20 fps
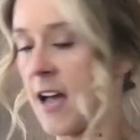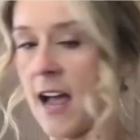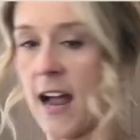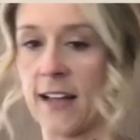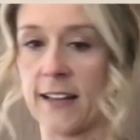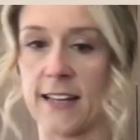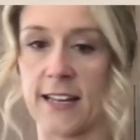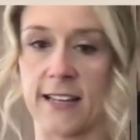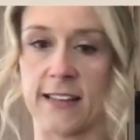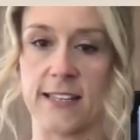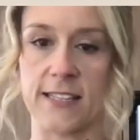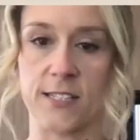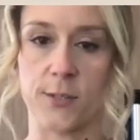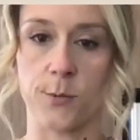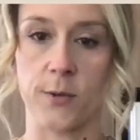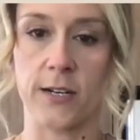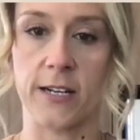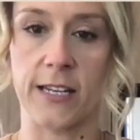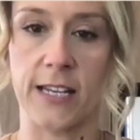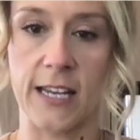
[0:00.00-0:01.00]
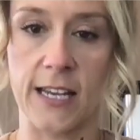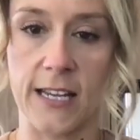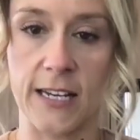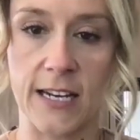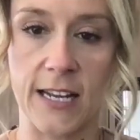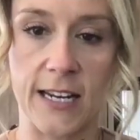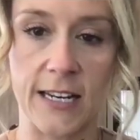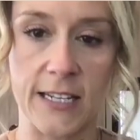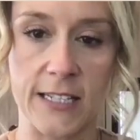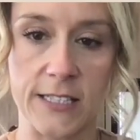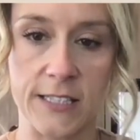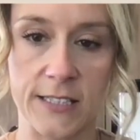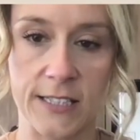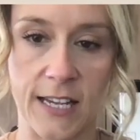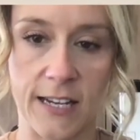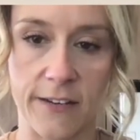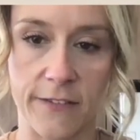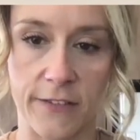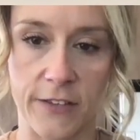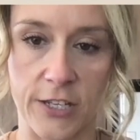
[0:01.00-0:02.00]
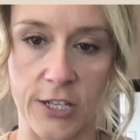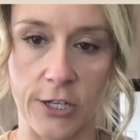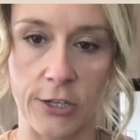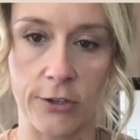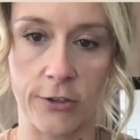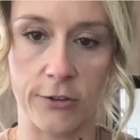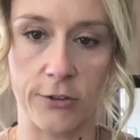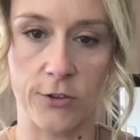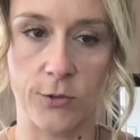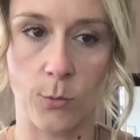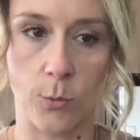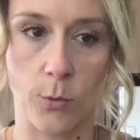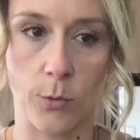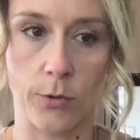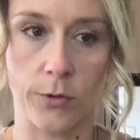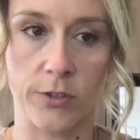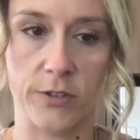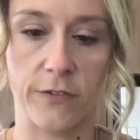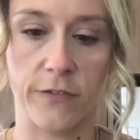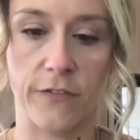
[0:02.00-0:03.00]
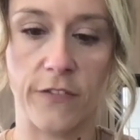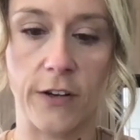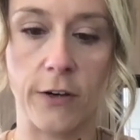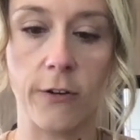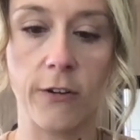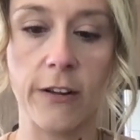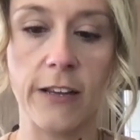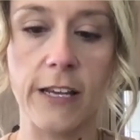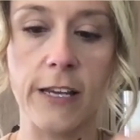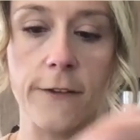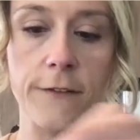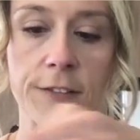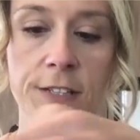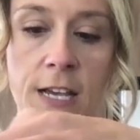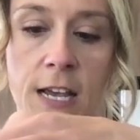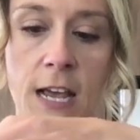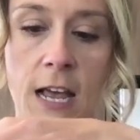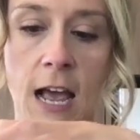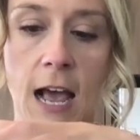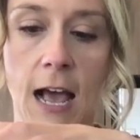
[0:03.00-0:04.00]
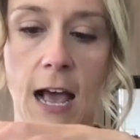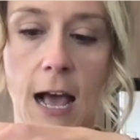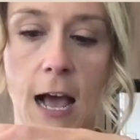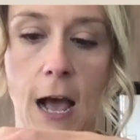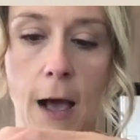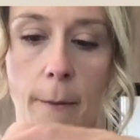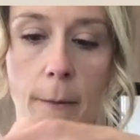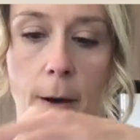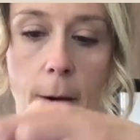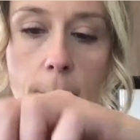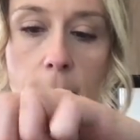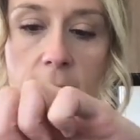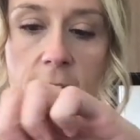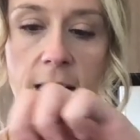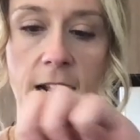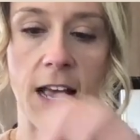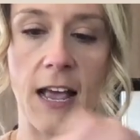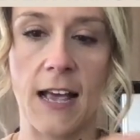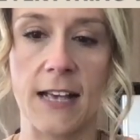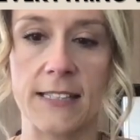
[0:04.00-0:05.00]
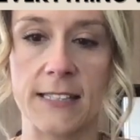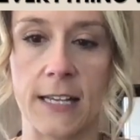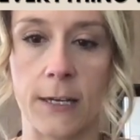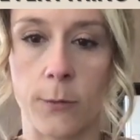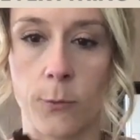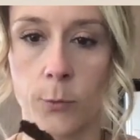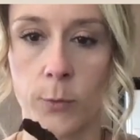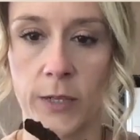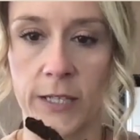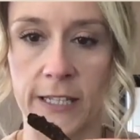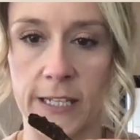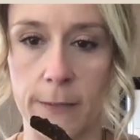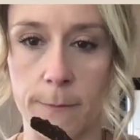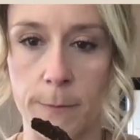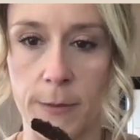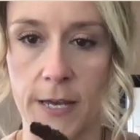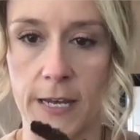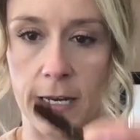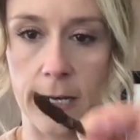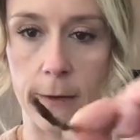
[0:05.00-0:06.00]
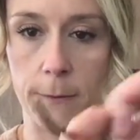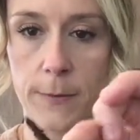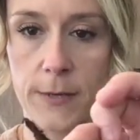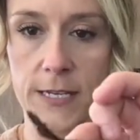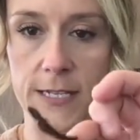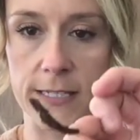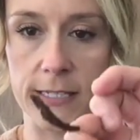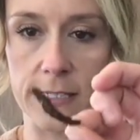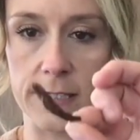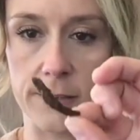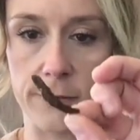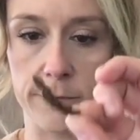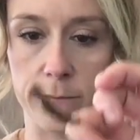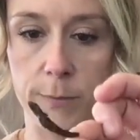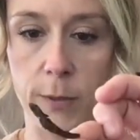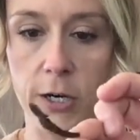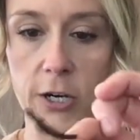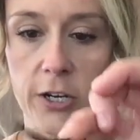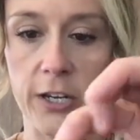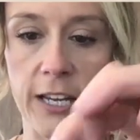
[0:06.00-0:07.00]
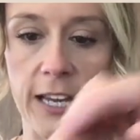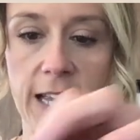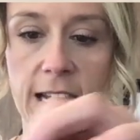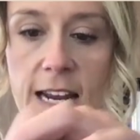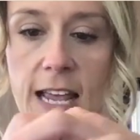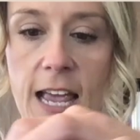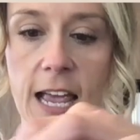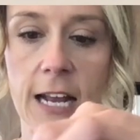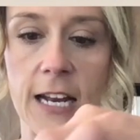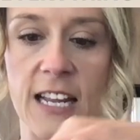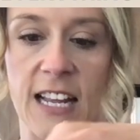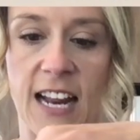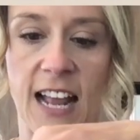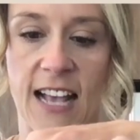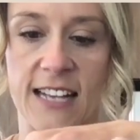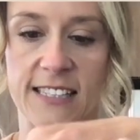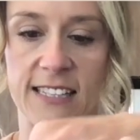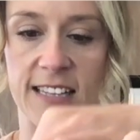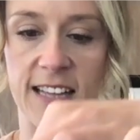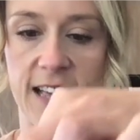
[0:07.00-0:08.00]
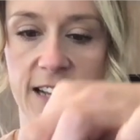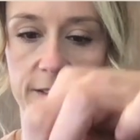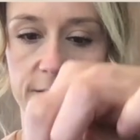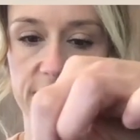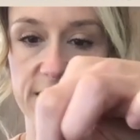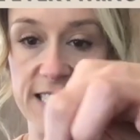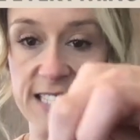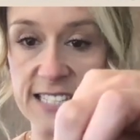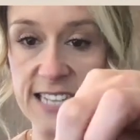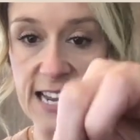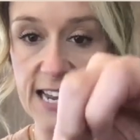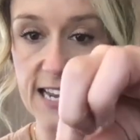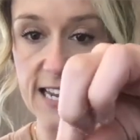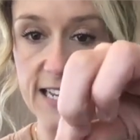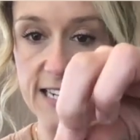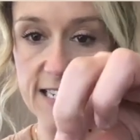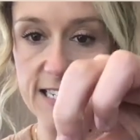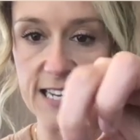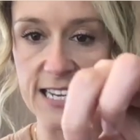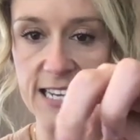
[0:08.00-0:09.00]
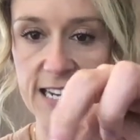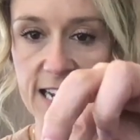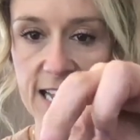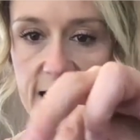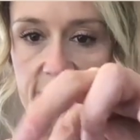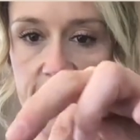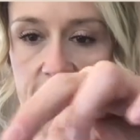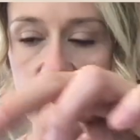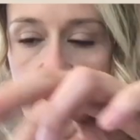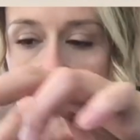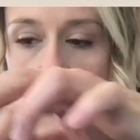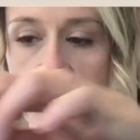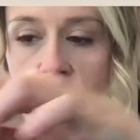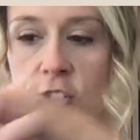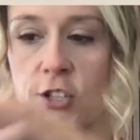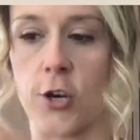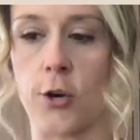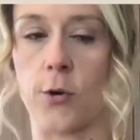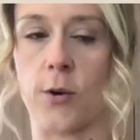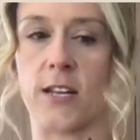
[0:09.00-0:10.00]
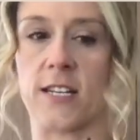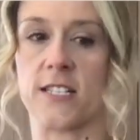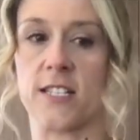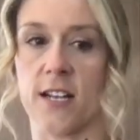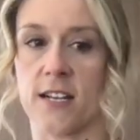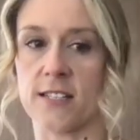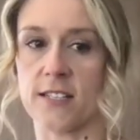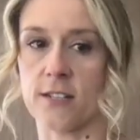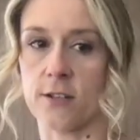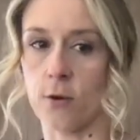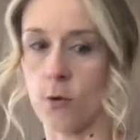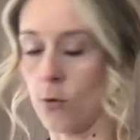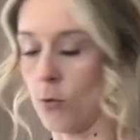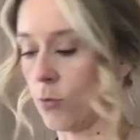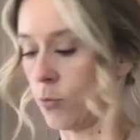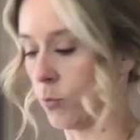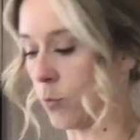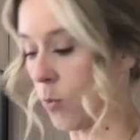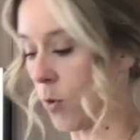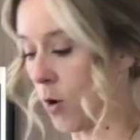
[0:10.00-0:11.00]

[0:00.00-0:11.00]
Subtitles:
I like this one again. It is kind of geared towards fiddle leaves, but it has like really big pieces of bark in it. It has a lot of sand in it, so it doesn't hold